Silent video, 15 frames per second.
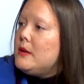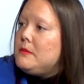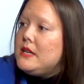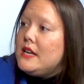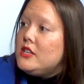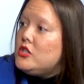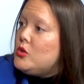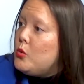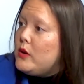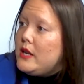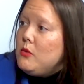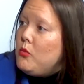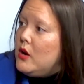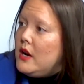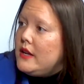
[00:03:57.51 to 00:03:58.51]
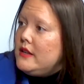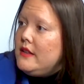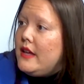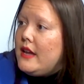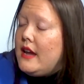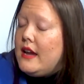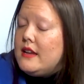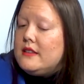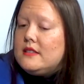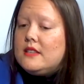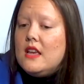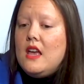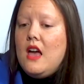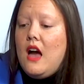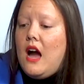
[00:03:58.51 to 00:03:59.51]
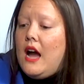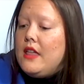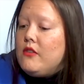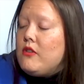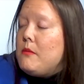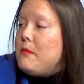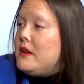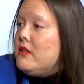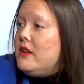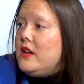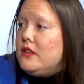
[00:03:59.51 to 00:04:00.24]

to age 21 that has either a mental